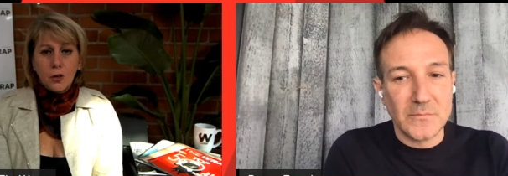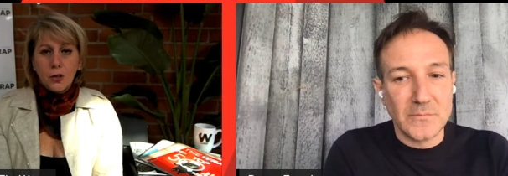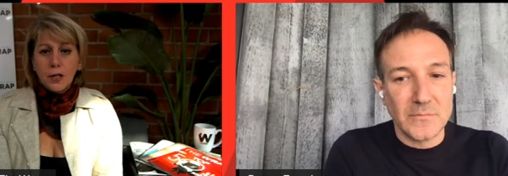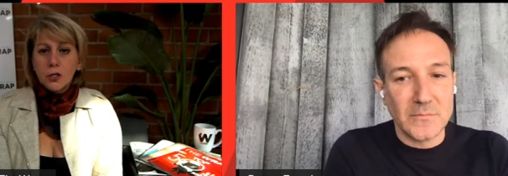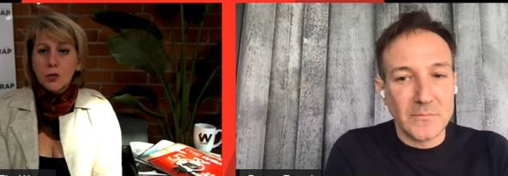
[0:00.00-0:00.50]

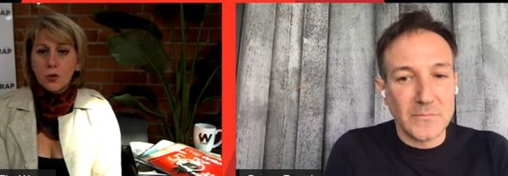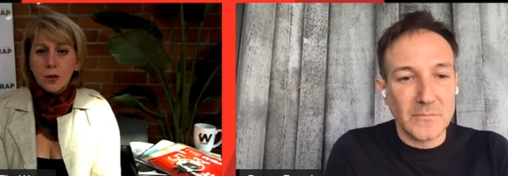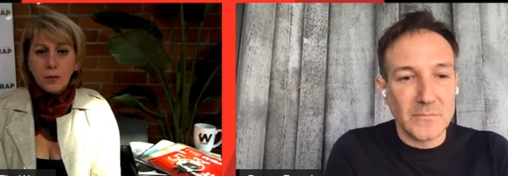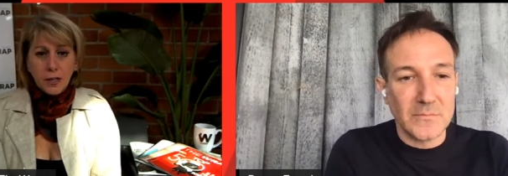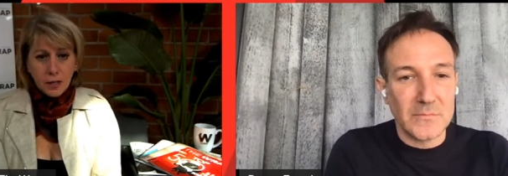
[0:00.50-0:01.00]
Speaker 1: you're an
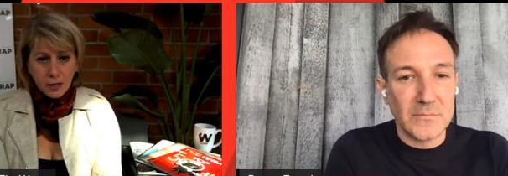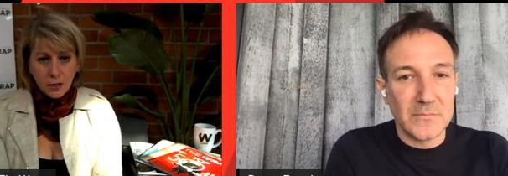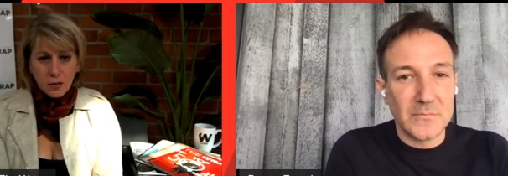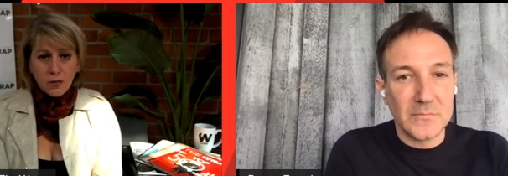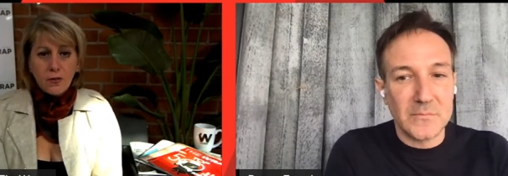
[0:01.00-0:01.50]
extremely
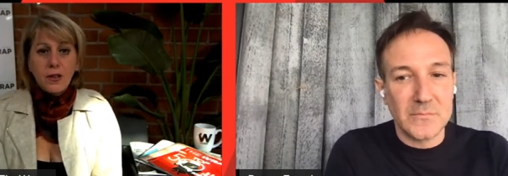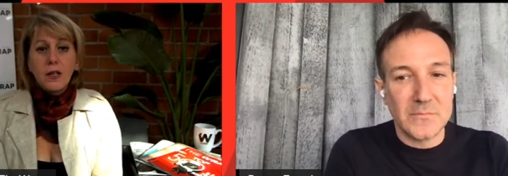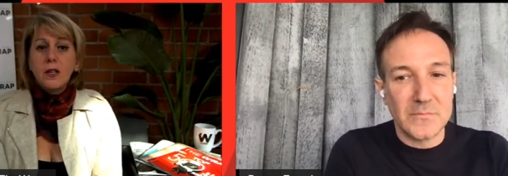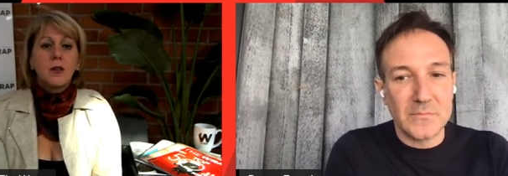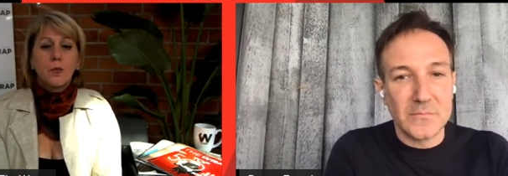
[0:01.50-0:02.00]

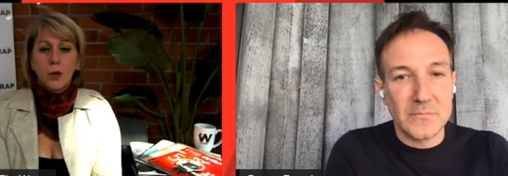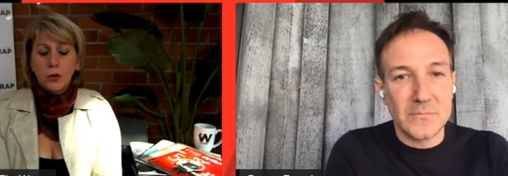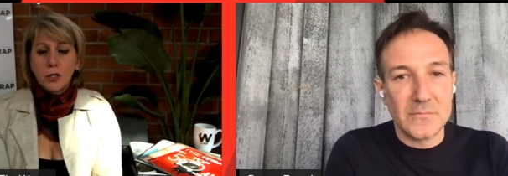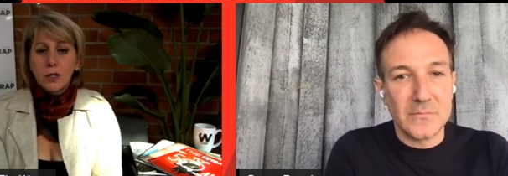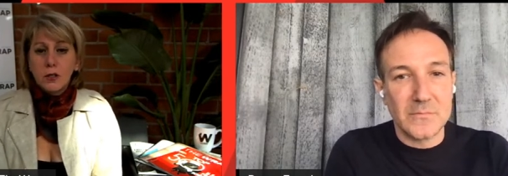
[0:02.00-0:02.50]
inconvenient
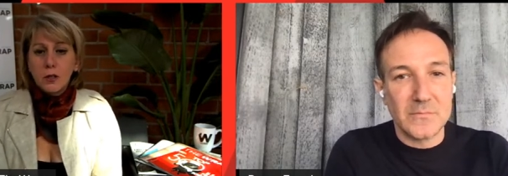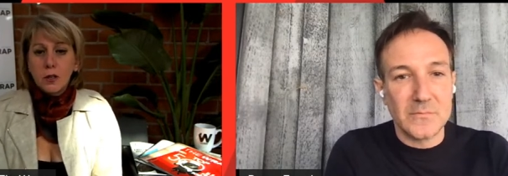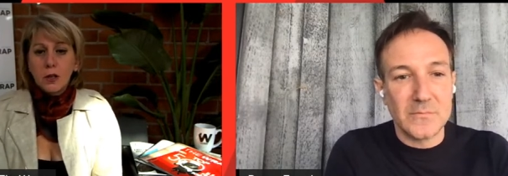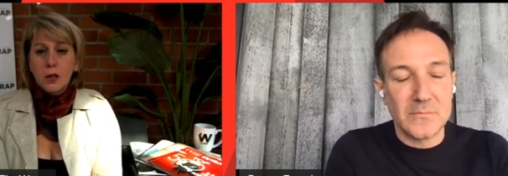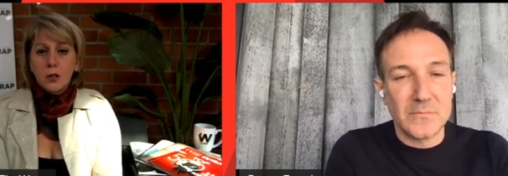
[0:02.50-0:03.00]

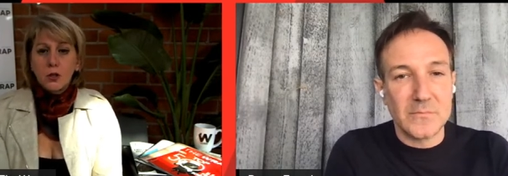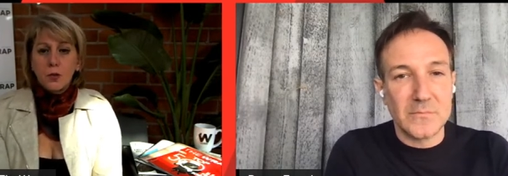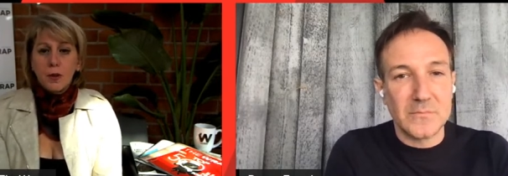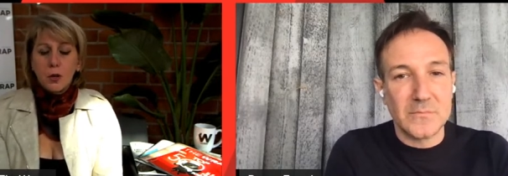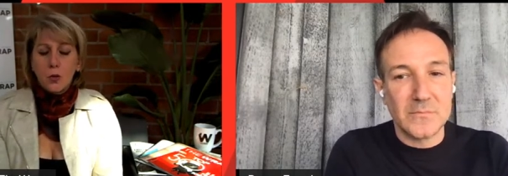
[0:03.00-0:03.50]
person
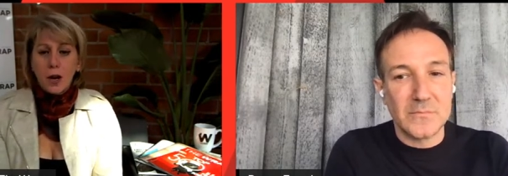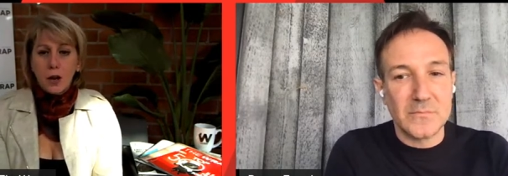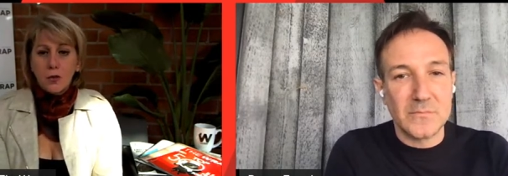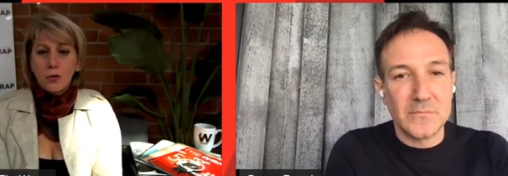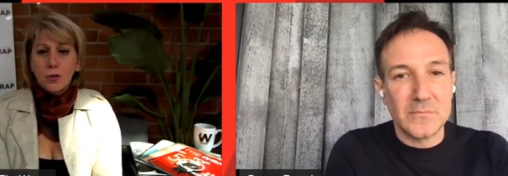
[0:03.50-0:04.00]
to be
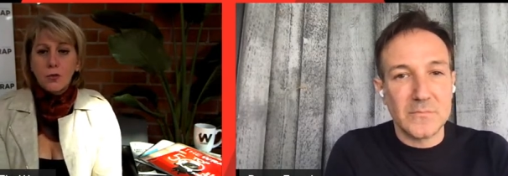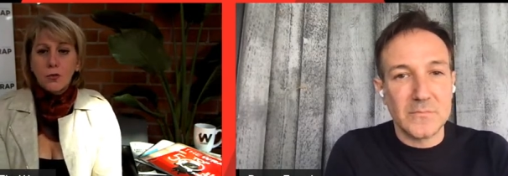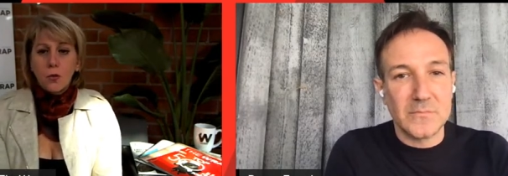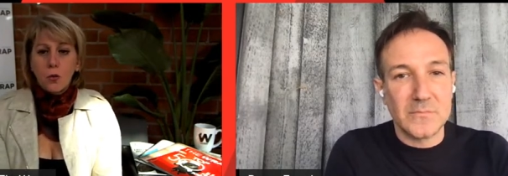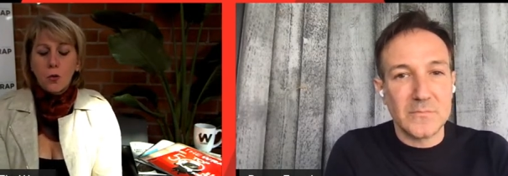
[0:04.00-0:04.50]
around
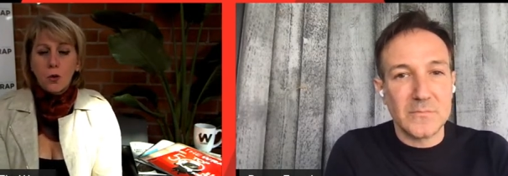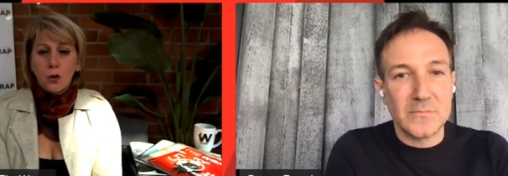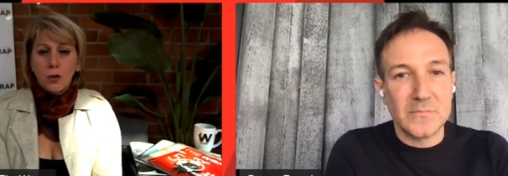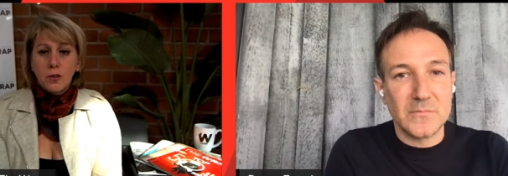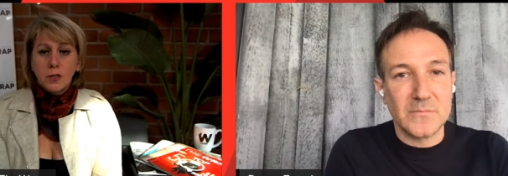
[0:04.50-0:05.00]

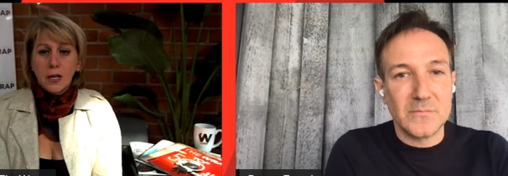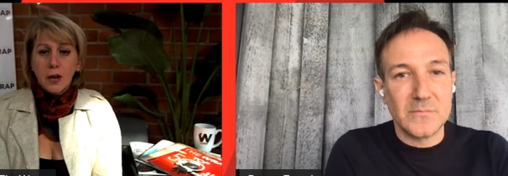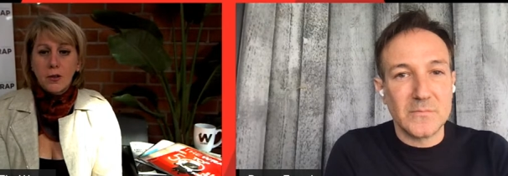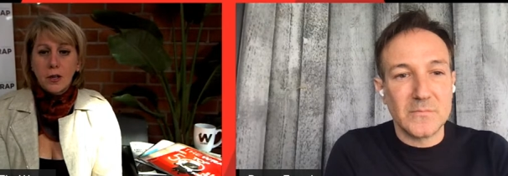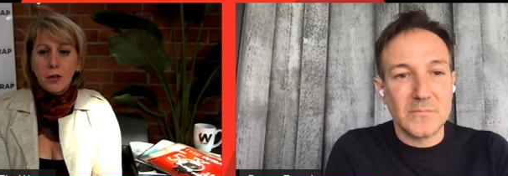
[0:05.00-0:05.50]
for the
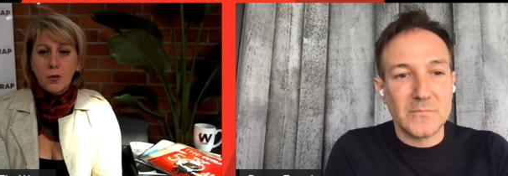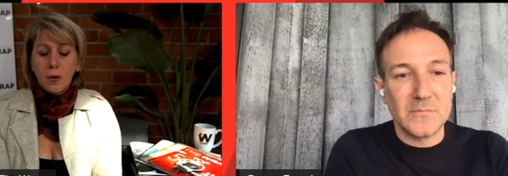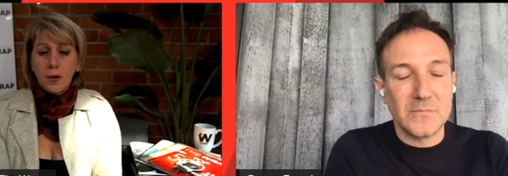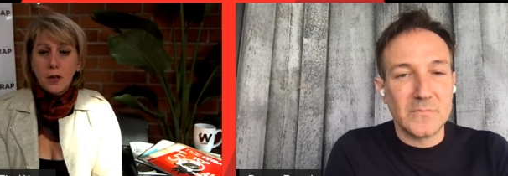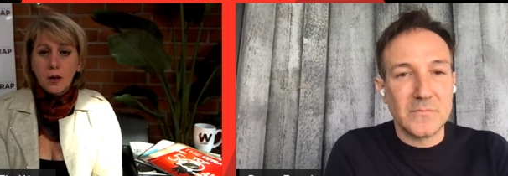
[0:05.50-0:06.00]
Saudi
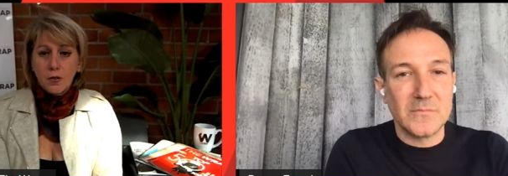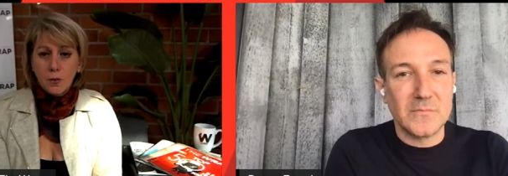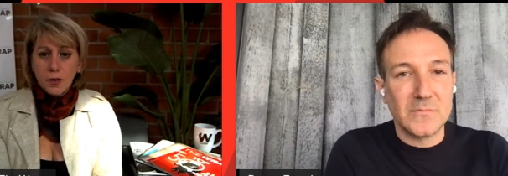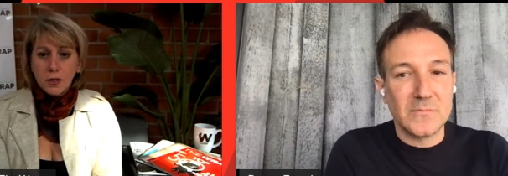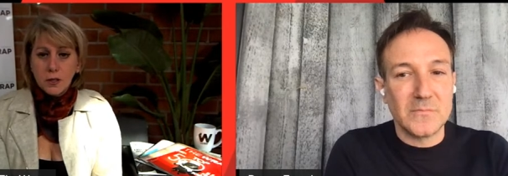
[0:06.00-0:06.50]
Arabian
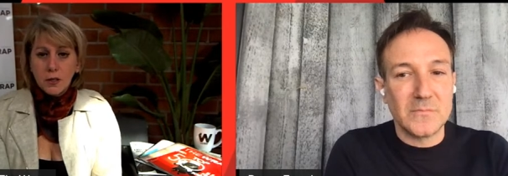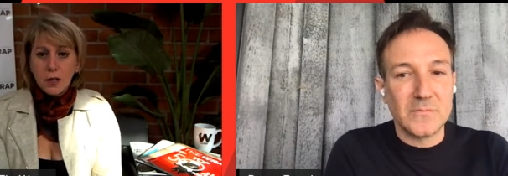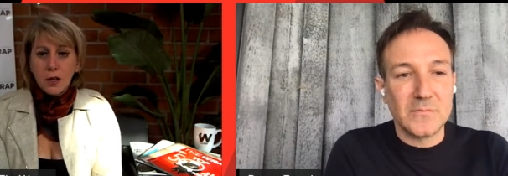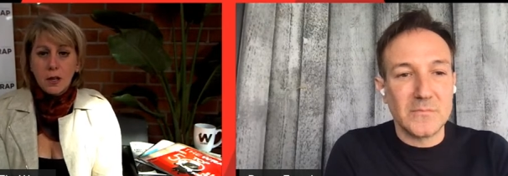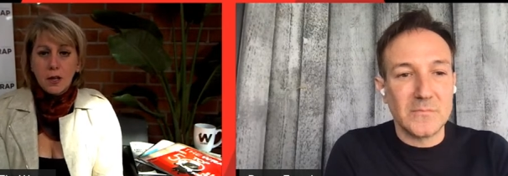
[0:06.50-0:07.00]
government.
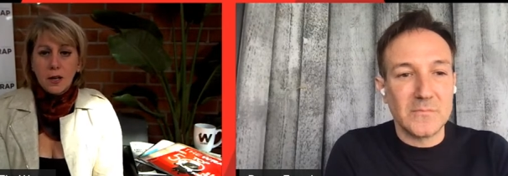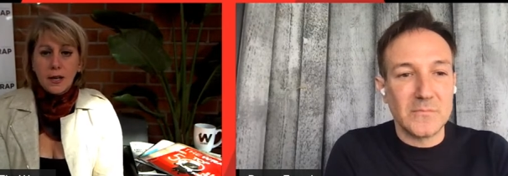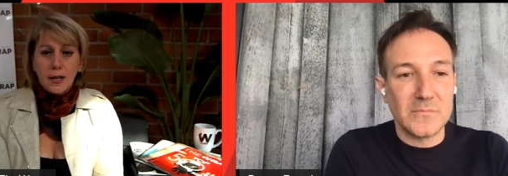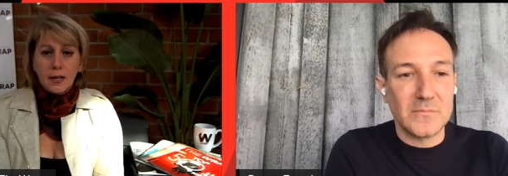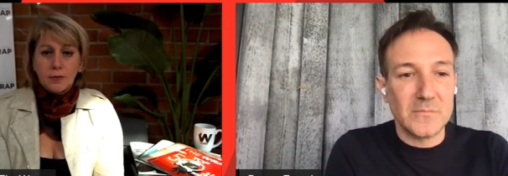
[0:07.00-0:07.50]

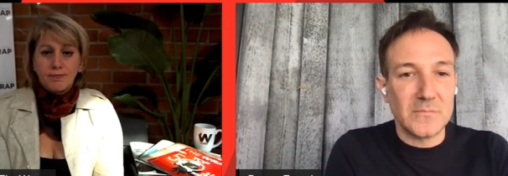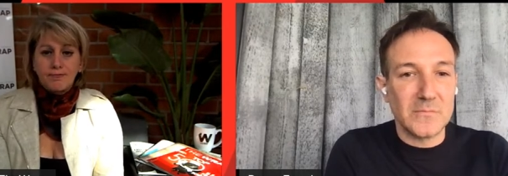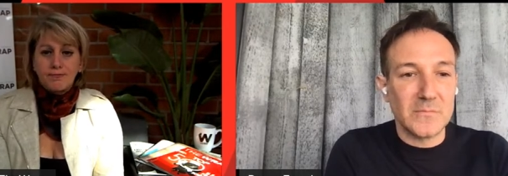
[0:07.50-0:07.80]
Um,